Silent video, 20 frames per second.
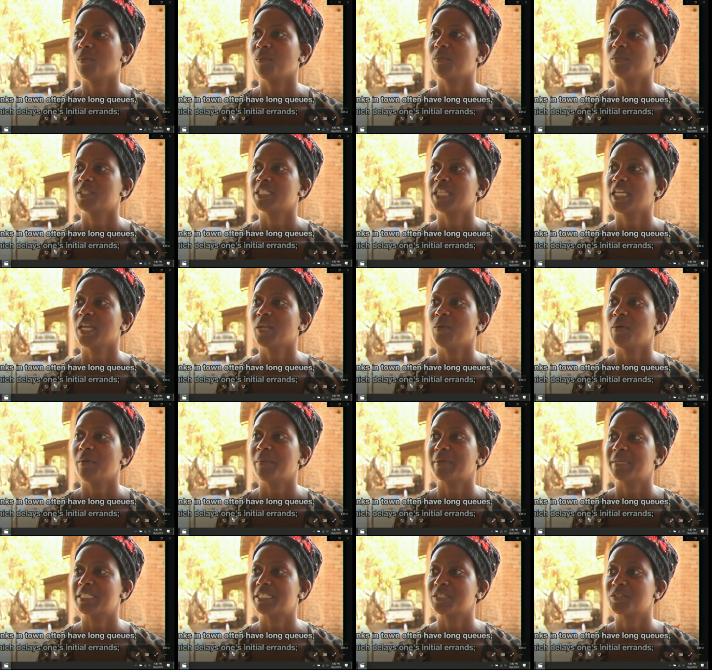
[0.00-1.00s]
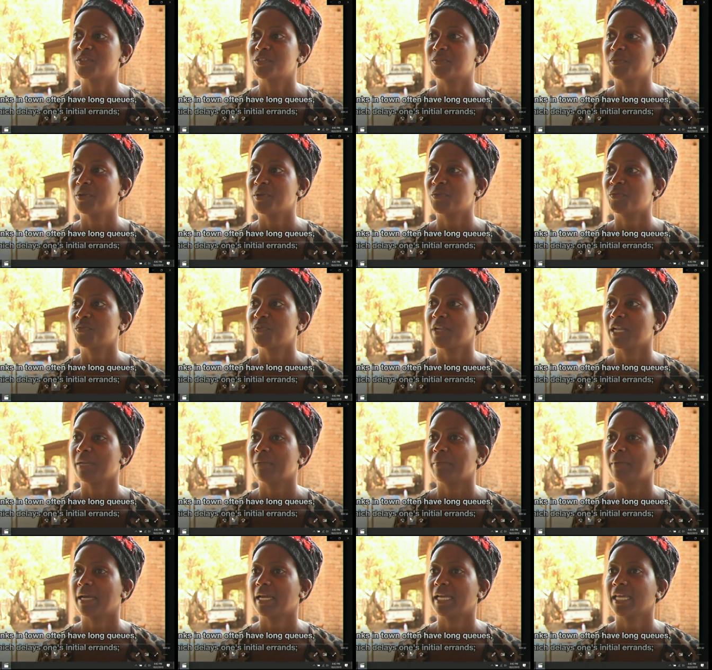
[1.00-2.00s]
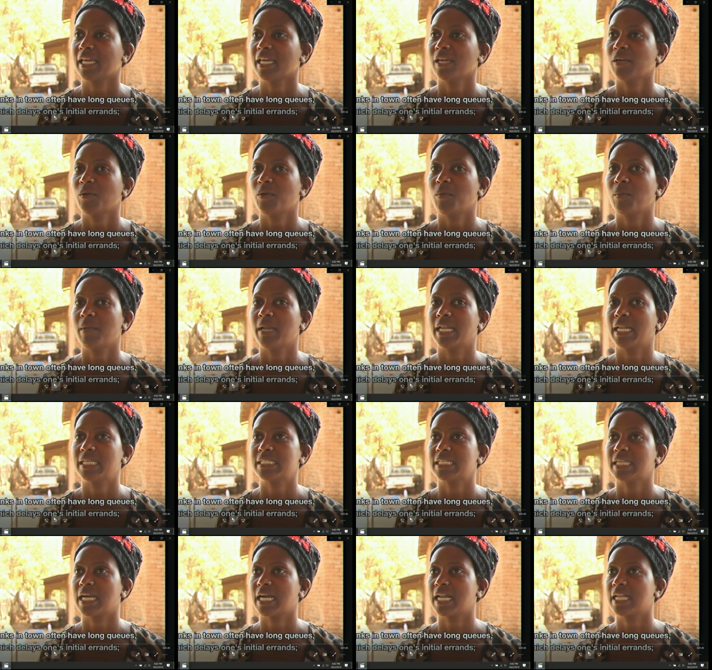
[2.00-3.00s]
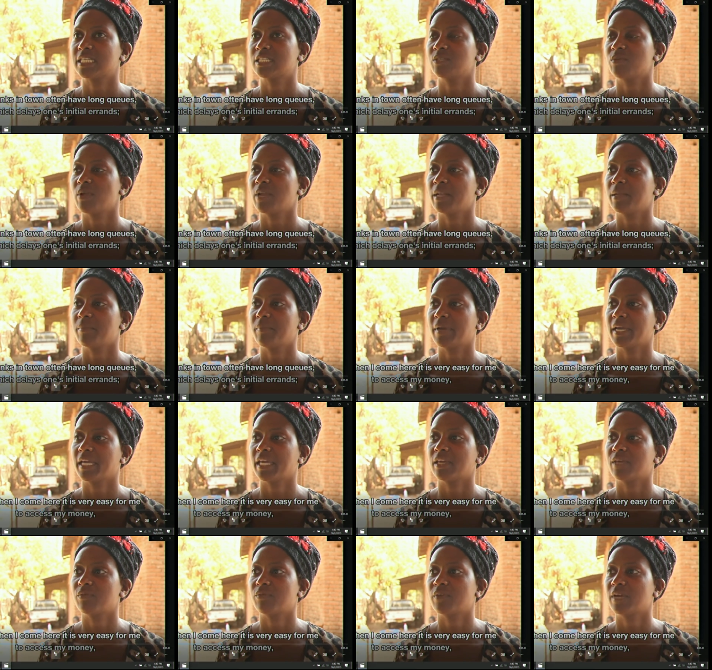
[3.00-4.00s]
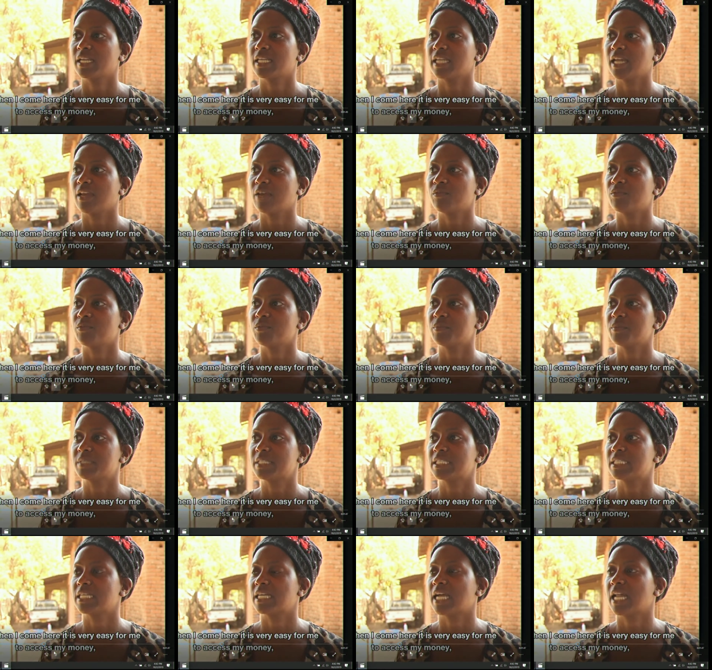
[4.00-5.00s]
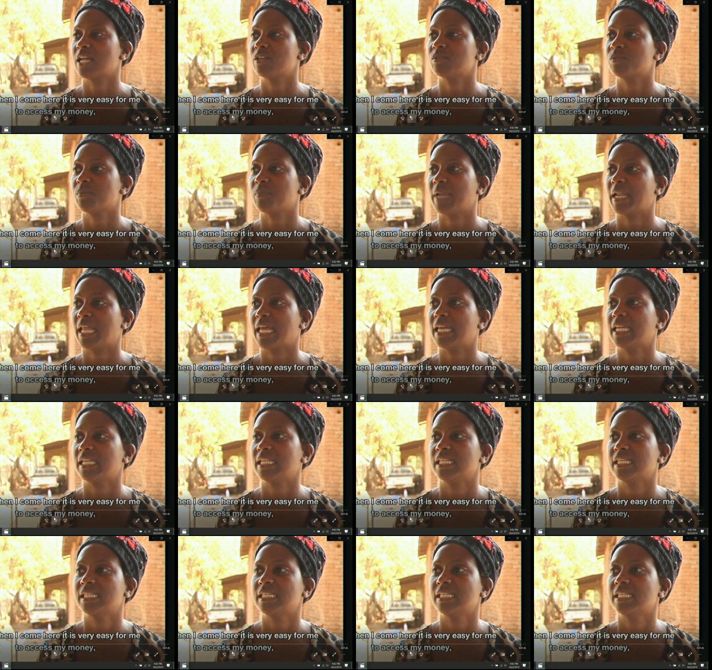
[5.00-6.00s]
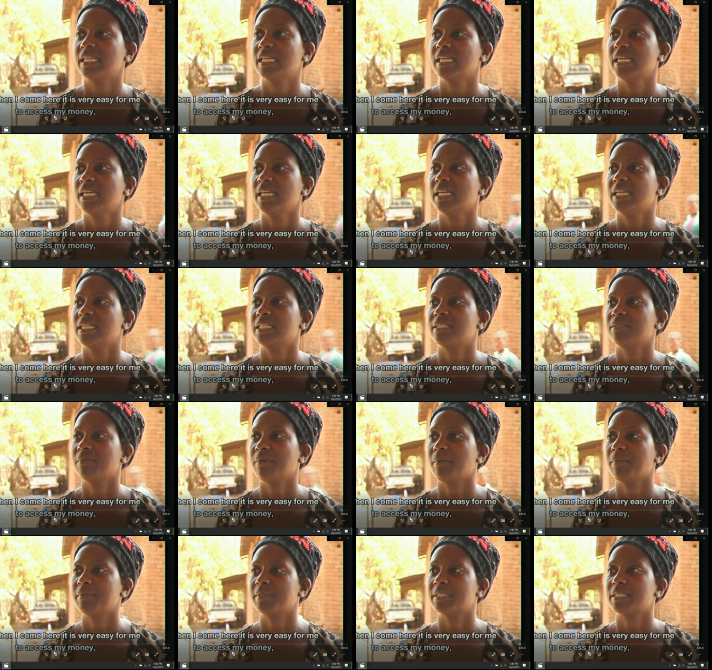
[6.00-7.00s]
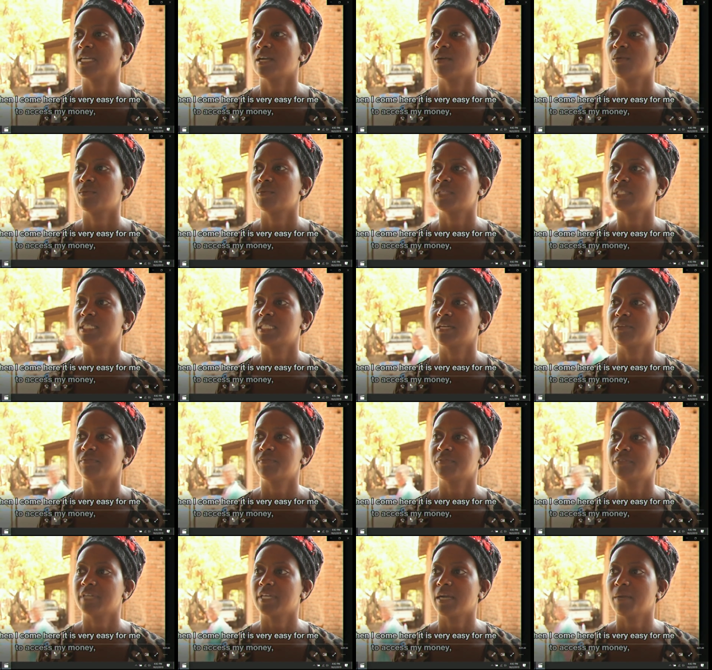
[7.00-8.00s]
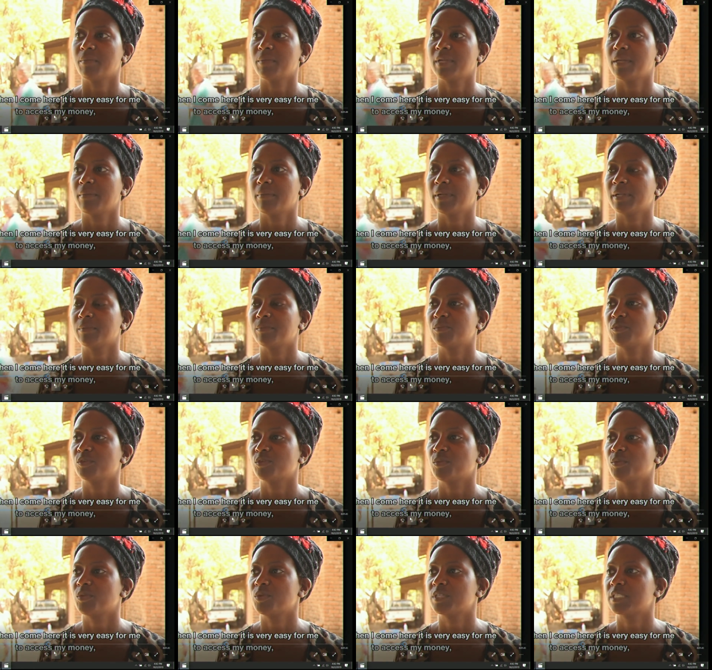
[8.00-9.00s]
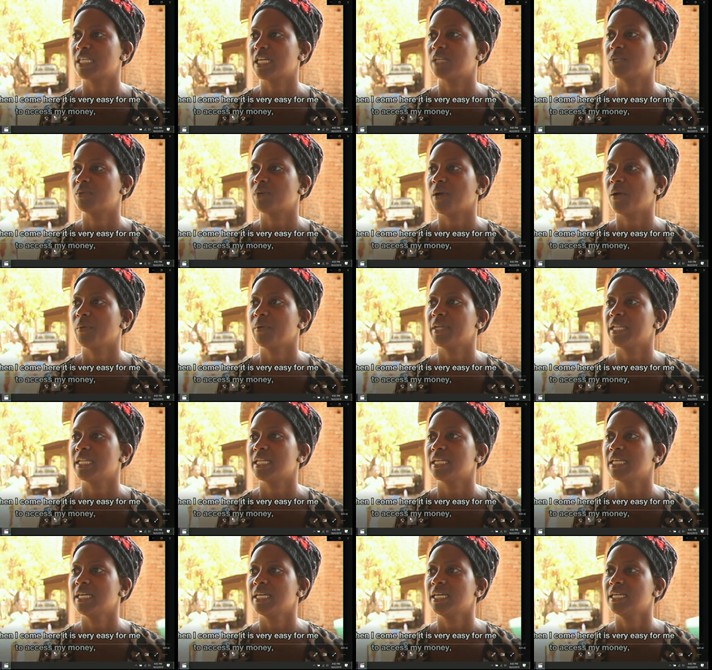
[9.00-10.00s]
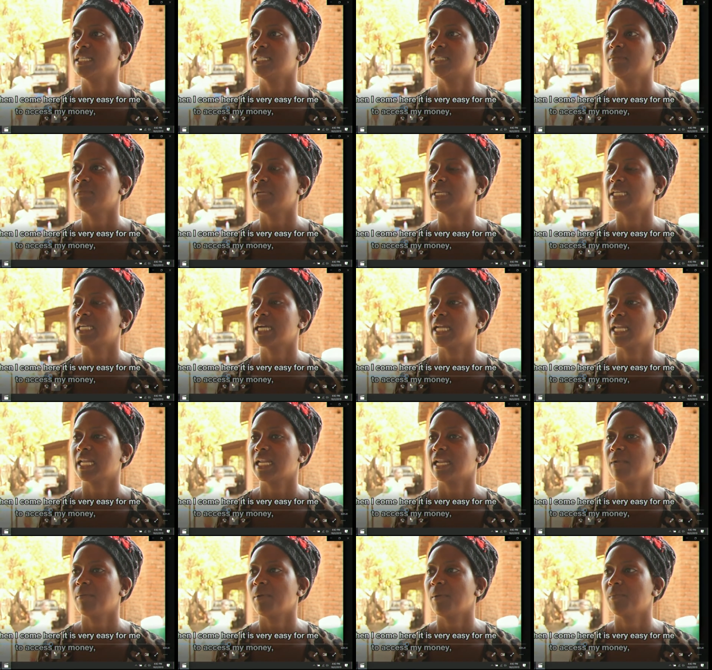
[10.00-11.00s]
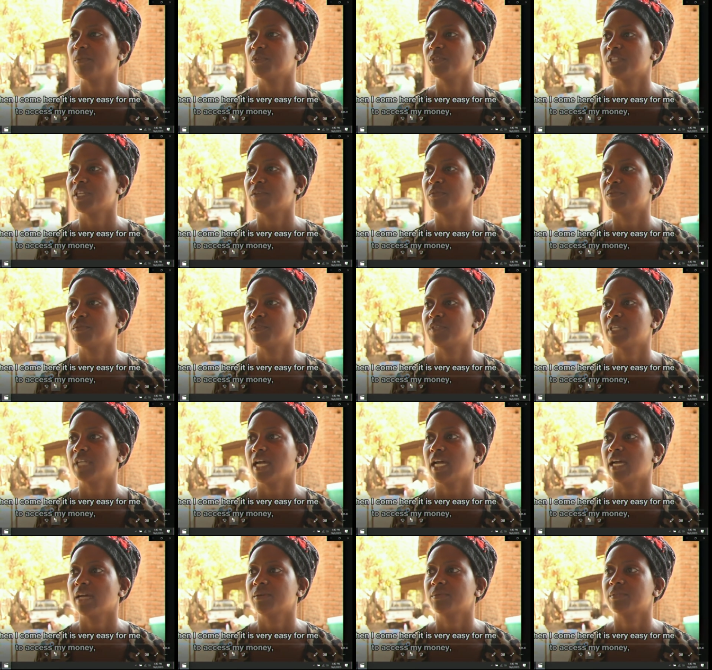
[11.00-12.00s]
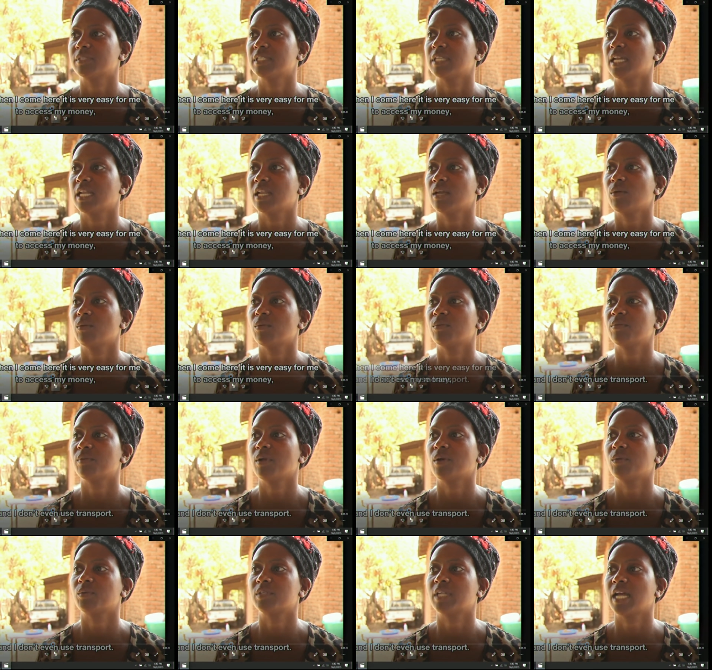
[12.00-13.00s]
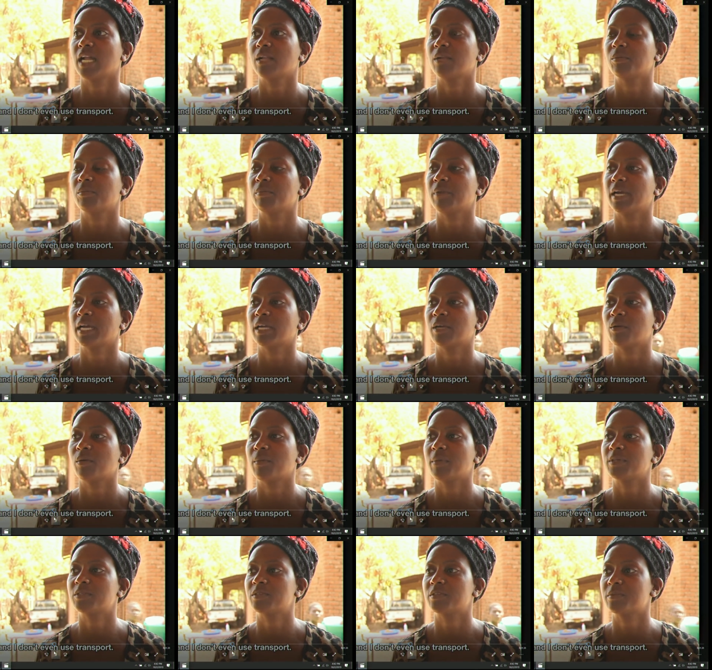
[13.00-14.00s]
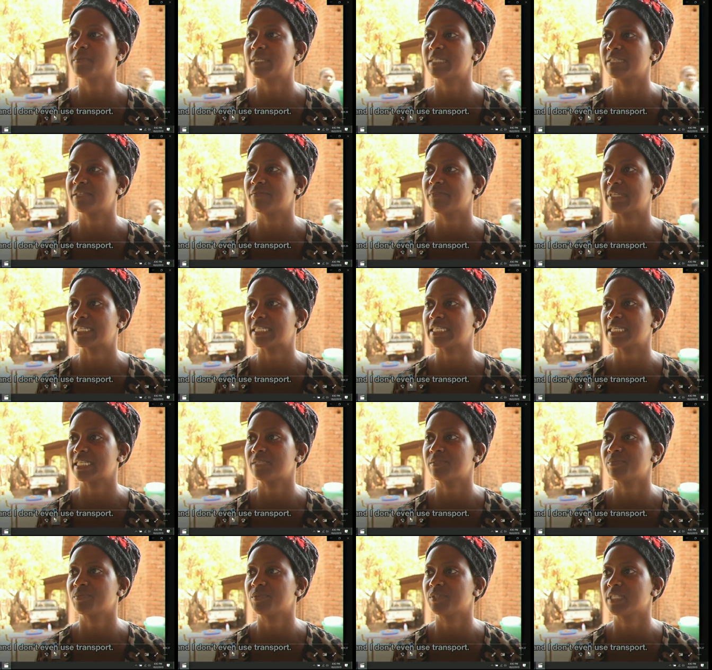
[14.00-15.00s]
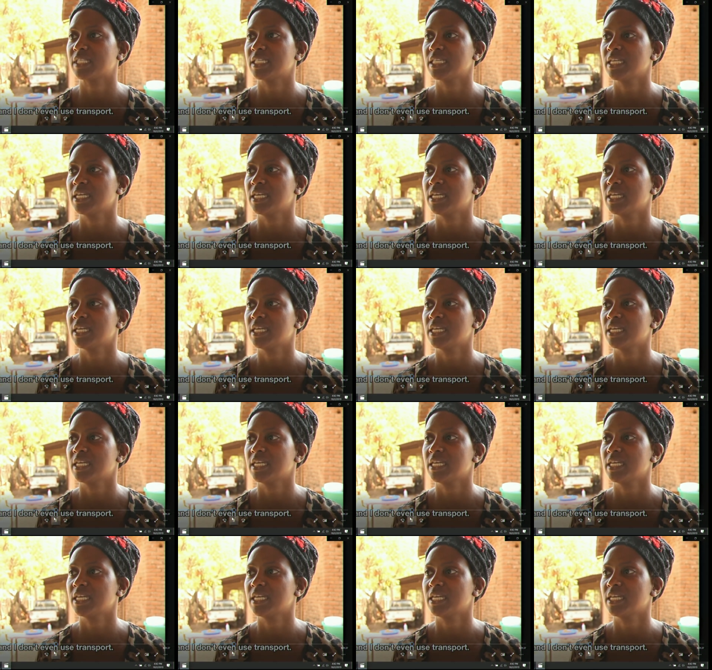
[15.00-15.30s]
Kumjedo, was it is made of Nadbank, Commander Sangas, and the bank if Kandia food, City Castle, Balain, Tima Bezega, would it a figure, Muna, but Mosa and Pawil, Timadinga drama, Mosa Buddha, Kusiana, Kuba, Bank, Kumasa, the Massa, transport,